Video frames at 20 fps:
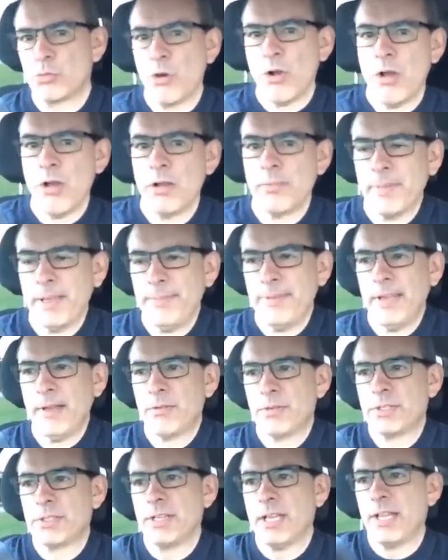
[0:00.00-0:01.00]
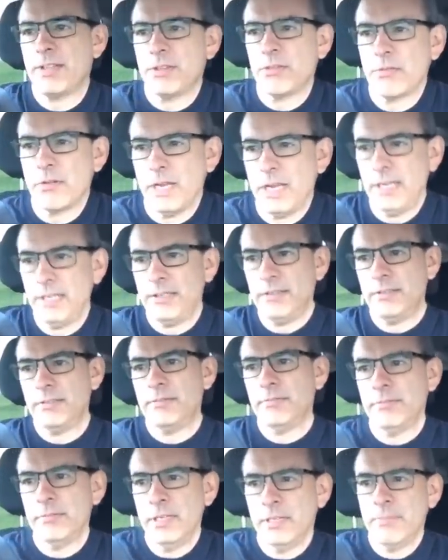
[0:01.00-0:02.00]
maybe I was wrong, maybe I was
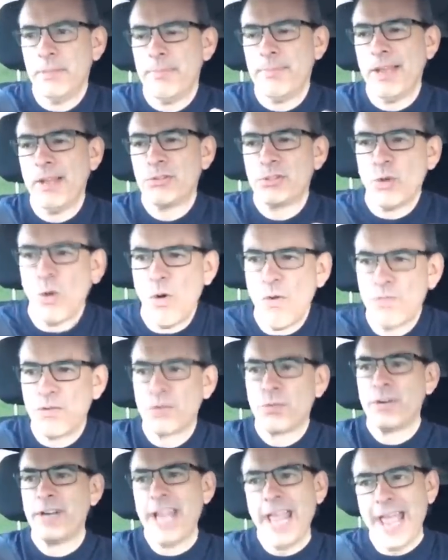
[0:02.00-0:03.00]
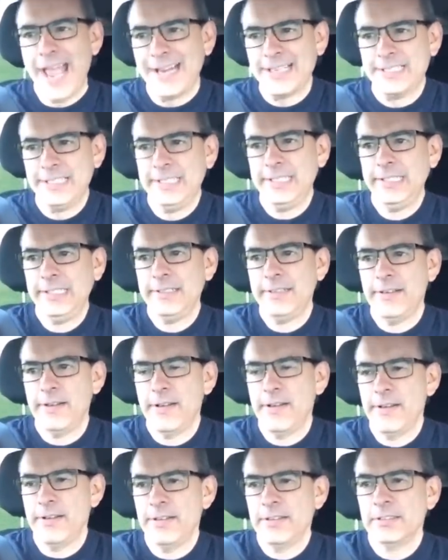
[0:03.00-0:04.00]
not the right, maybe I was
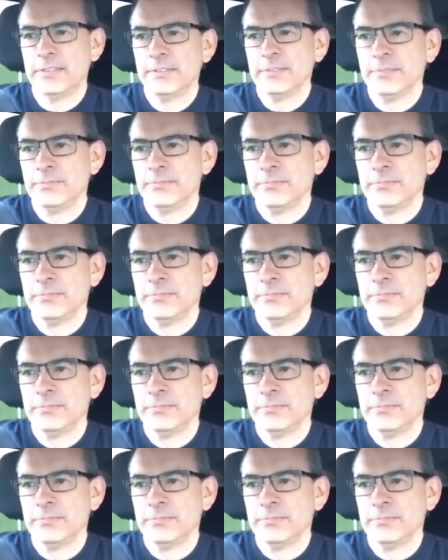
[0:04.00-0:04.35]
overreacting.